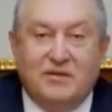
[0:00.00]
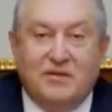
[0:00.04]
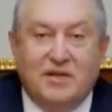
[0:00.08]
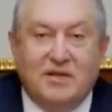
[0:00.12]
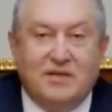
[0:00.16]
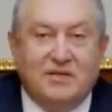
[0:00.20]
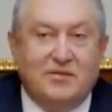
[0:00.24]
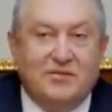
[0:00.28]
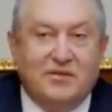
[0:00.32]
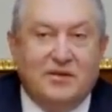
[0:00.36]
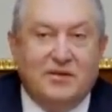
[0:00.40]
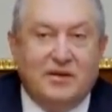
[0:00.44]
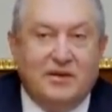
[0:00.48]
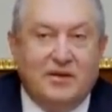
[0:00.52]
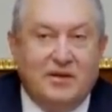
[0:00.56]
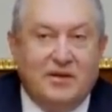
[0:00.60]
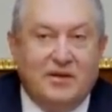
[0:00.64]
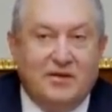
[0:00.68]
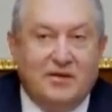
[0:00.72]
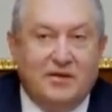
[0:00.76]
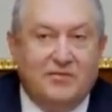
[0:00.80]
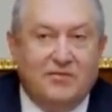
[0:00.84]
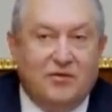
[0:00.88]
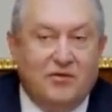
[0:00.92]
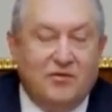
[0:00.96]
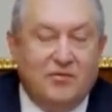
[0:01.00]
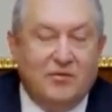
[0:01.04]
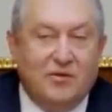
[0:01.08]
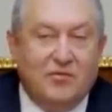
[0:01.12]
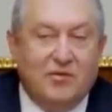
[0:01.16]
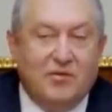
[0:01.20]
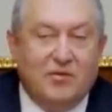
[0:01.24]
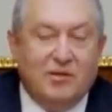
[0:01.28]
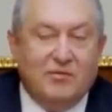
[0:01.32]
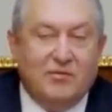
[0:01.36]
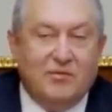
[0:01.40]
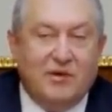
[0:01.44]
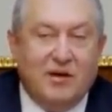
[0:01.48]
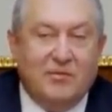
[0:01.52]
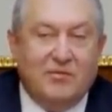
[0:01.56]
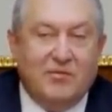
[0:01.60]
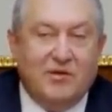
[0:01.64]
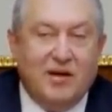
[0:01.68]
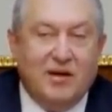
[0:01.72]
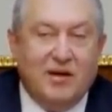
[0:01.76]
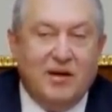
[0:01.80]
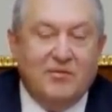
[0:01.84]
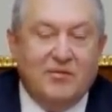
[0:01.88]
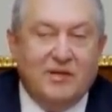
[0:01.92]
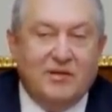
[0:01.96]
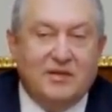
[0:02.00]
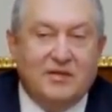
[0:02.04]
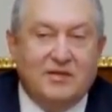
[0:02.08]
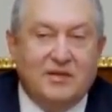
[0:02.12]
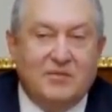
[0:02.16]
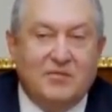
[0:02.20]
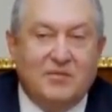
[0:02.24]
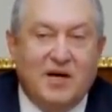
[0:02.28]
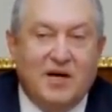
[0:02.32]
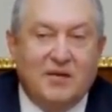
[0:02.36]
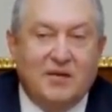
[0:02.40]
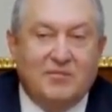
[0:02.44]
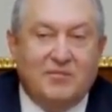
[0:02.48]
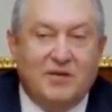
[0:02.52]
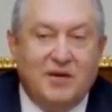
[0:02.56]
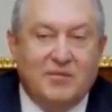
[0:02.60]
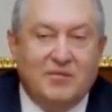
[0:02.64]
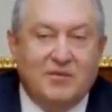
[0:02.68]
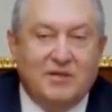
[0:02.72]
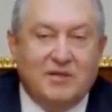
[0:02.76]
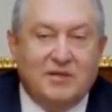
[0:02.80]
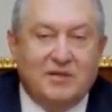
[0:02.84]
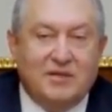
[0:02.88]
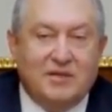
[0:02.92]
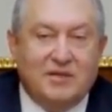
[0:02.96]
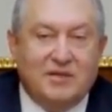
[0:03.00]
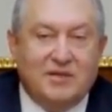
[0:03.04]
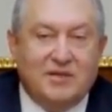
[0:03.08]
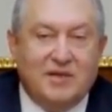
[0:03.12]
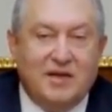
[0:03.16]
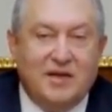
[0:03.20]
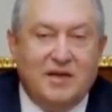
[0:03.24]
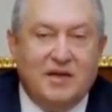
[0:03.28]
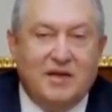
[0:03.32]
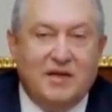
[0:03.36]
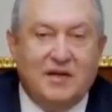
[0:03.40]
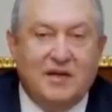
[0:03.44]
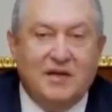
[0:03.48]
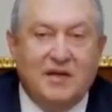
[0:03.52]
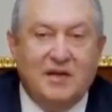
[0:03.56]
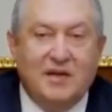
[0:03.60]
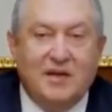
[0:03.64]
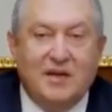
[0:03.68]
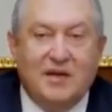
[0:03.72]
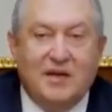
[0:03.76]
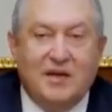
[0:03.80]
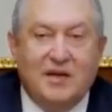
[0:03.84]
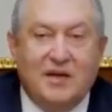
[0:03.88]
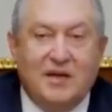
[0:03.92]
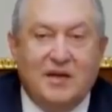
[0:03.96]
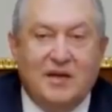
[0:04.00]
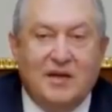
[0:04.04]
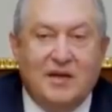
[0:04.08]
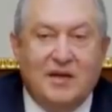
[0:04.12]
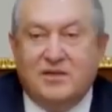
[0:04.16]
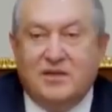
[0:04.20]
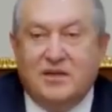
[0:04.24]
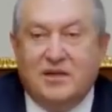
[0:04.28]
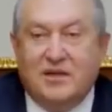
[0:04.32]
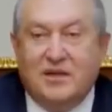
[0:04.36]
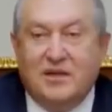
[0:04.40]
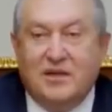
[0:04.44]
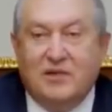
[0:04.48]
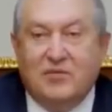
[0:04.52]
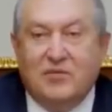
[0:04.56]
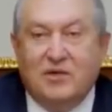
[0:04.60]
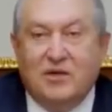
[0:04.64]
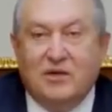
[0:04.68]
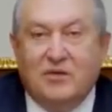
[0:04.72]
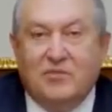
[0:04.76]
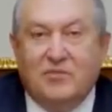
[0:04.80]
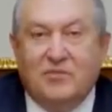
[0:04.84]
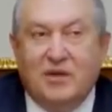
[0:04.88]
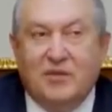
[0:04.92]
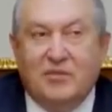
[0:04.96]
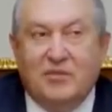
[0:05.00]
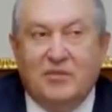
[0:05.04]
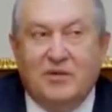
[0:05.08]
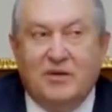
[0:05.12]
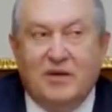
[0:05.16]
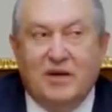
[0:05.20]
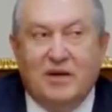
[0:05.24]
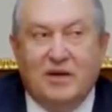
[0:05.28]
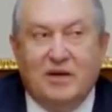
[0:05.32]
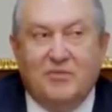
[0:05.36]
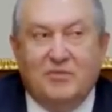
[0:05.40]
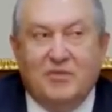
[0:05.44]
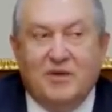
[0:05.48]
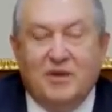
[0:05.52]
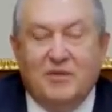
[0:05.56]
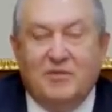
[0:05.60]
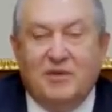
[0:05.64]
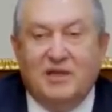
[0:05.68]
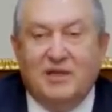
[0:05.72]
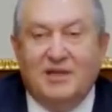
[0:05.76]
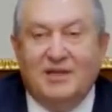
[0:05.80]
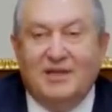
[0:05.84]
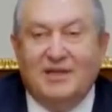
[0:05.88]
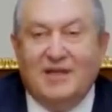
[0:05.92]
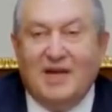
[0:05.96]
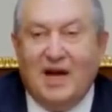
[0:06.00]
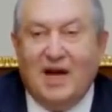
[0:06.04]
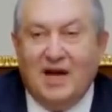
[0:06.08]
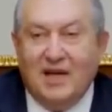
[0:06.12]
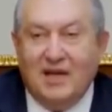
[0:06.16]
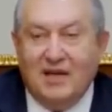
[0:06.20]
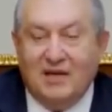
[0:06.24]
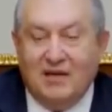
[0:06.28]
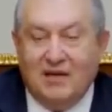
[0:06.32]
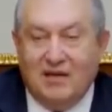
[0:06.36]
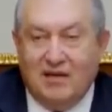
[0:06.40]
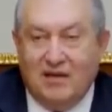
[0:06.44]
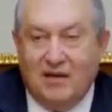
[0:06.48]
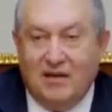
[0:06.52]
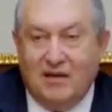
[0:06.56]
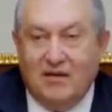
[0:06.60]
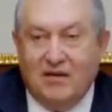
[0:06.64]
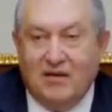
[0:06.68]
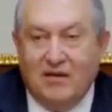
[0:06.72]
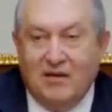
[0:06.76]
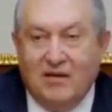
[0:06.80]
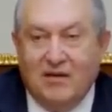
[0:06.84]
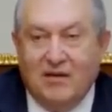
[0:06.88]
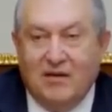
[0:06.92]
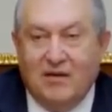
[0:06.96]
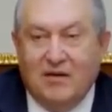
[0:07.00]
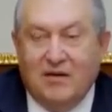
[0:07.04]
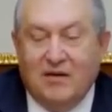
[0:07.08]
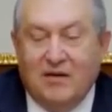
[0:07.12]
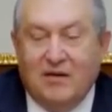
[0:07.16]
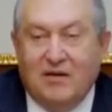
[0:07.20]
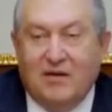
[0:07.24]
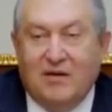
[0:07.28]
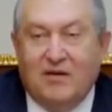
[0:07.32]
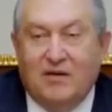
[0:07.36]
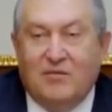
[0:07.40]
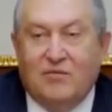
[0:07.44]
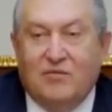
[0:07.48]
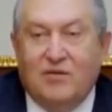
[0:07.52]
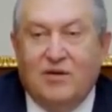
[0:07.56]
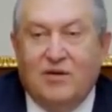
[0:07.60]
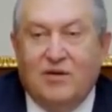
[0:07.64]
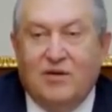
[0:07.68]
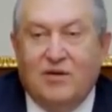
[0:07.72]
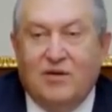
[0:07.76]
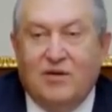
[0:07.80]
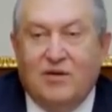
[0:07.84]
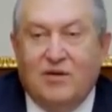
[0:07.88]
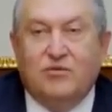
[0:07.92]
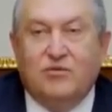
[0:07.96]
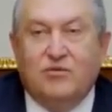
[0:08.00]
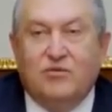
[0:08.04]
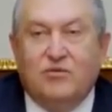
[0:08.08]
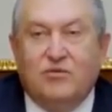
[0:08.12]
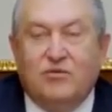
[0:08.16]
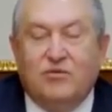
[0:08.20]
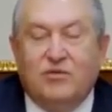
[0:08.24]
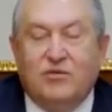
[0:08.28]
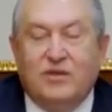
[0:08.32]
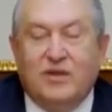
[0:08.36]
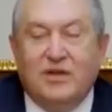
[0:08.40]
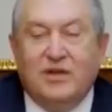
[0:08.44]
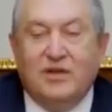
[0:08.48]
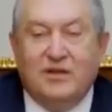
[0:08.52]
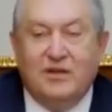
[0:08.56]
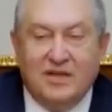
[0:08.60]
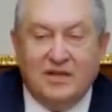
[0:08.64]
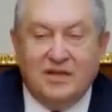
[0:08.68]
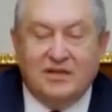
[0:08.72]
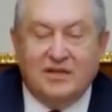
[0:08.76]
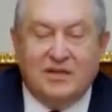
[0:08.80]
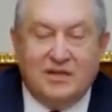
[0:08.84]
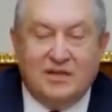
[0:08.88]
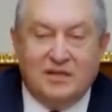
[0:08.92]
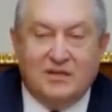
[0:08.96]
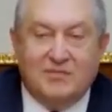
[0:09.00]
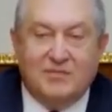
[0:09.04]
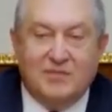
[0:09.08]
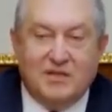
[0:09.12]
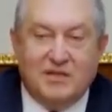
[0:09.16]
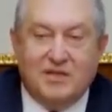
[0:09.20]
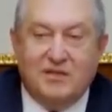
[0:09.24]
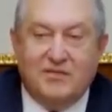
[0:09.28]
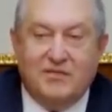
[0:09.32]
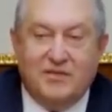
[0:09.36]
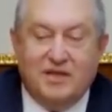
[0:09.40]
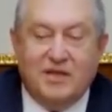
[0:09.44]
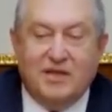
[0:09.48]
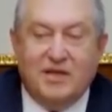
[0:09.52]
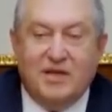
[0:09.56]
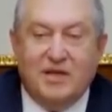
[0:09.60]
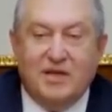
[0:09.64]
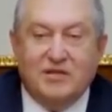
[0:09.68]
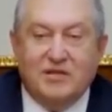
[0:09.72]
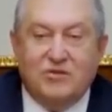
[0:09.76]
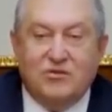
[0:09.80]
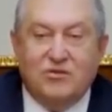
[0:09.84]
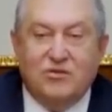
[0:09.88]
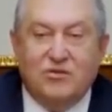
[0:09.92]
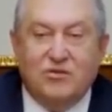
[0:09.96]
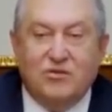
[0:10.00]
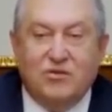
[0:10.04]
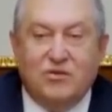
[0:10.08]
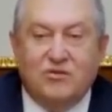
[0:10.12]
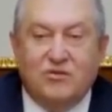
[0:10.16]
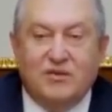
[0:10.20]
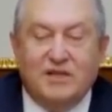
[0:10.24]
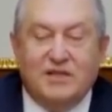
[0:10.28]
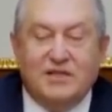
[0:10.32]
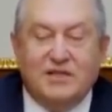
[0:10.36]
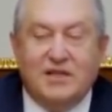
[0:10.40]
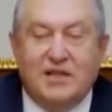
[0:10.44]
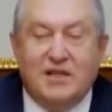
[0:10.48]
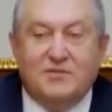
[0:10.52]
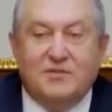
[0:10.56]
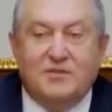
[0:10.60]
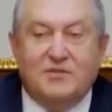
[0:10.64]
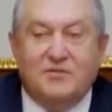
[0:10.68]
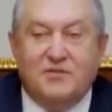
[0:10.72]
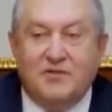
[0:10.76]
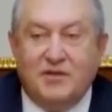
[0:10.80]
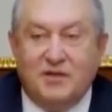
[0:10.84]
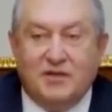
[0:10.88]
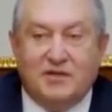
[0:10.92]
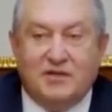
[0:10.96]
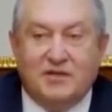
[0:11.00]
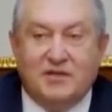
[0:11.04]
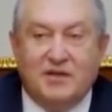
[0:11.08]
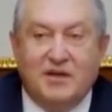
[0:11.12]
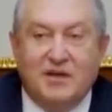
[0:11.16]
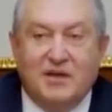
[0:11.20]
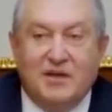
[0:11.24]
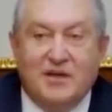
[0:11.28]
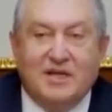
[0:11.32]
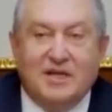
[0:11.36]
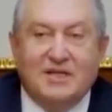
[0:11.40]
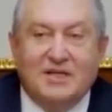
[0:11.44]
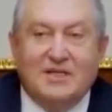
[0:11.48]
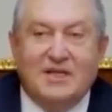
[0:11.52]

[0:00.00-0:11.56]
That's clear for me. What my Prime Minister is saying, basically when there are people dying there, we have to do, in this specific case, 2 or 3 steps first.